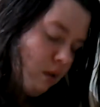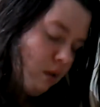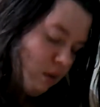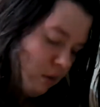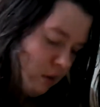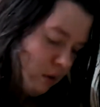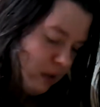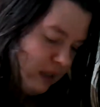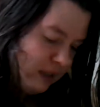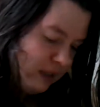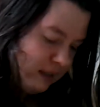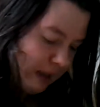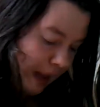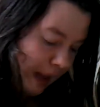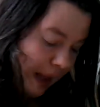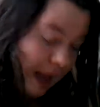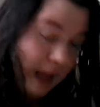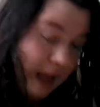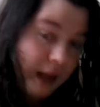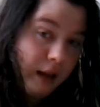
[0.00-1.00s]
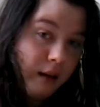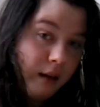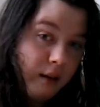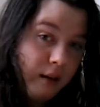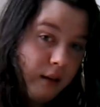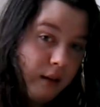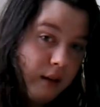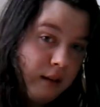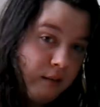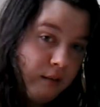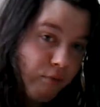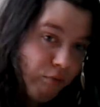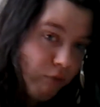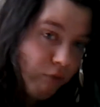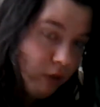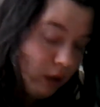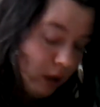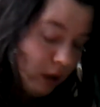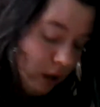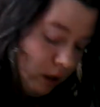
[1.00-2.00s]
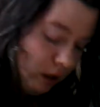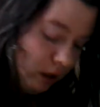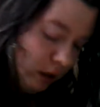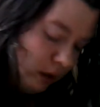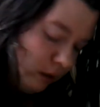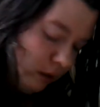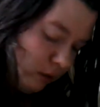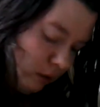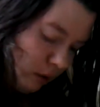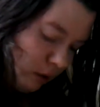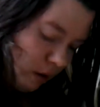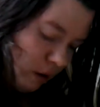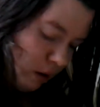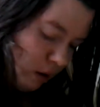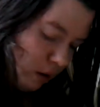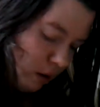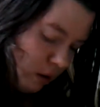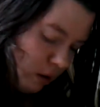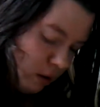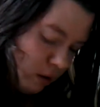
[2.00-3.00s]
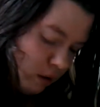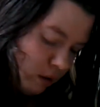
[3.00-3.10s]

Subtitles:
This hand is really dark